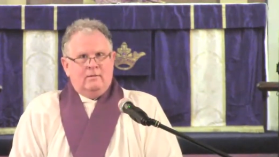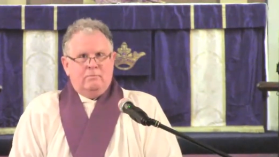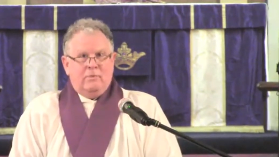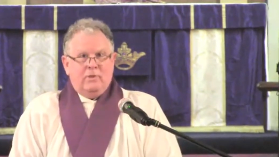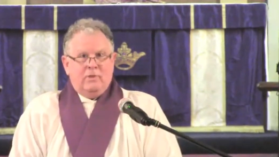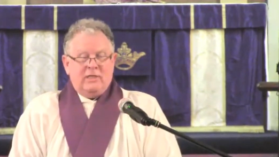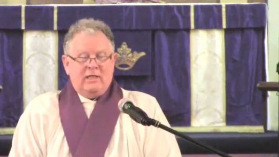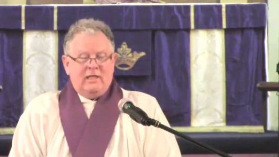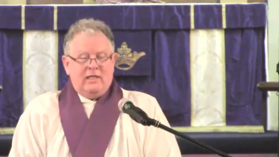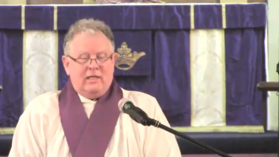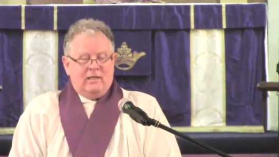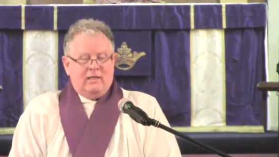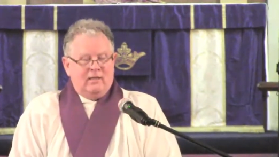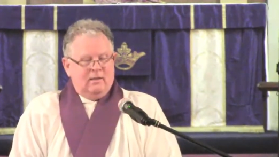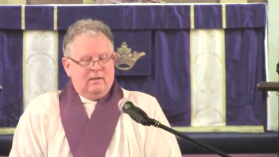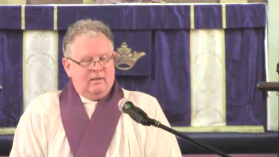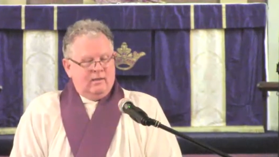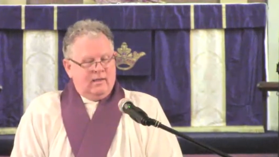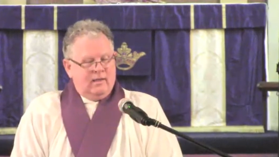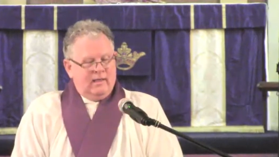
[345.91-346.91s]
but he,
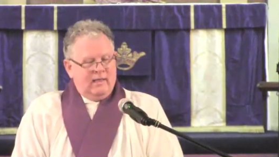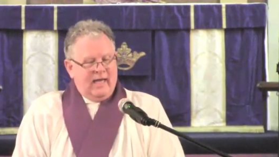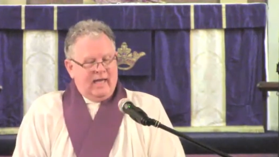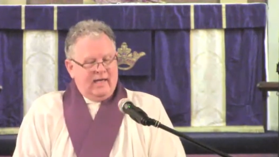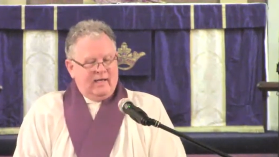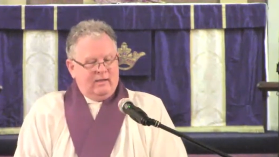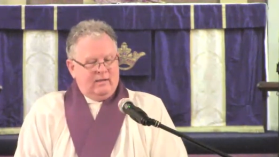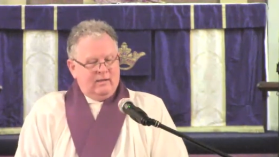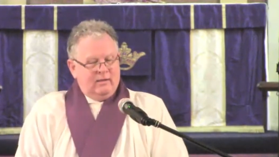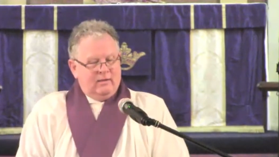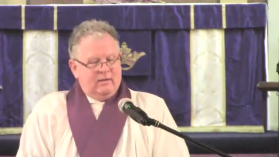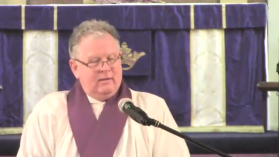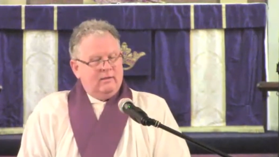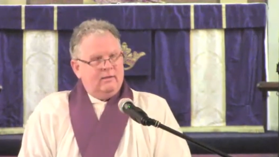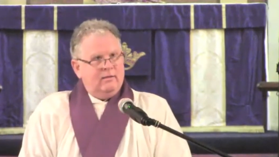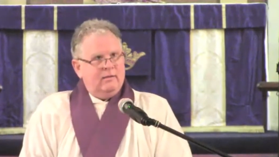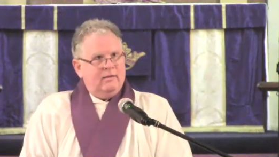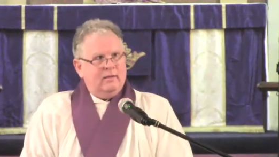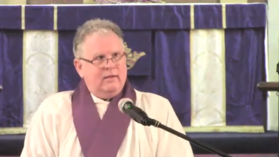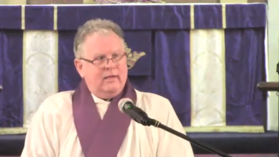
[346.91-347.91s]
an anchor,
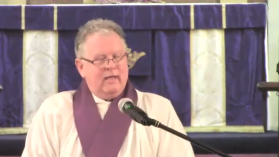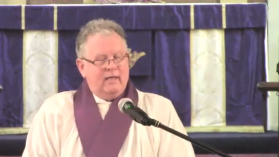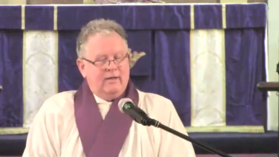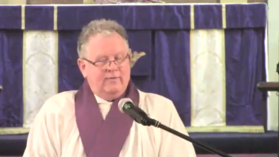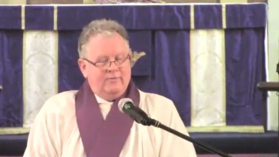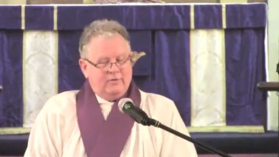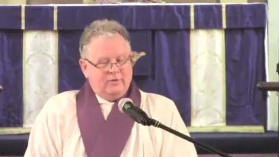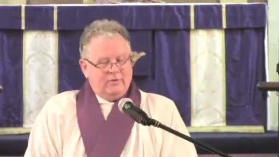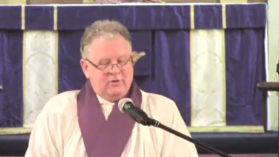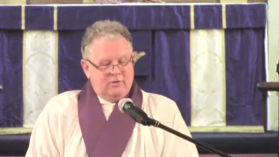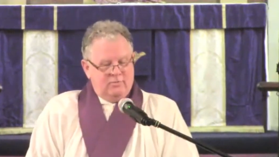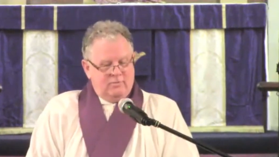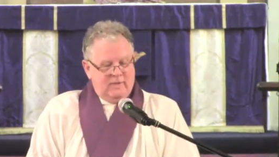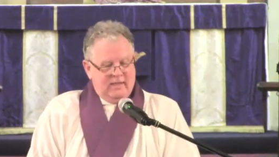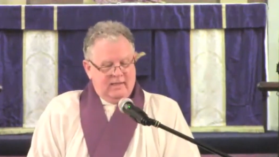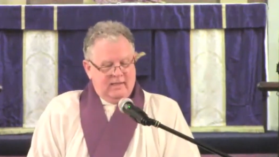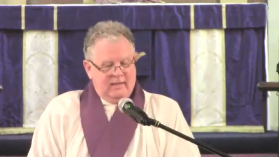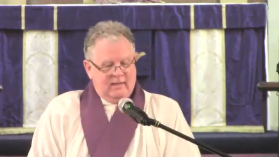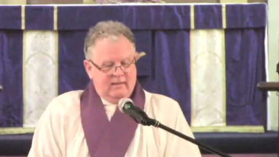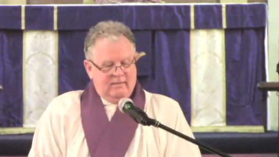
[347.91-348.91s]
gave to
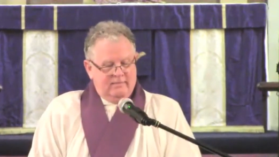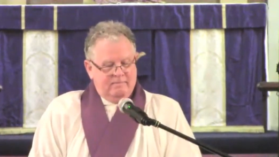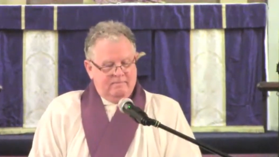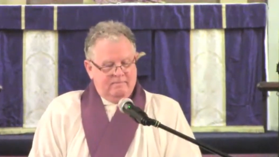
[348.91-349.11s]
me.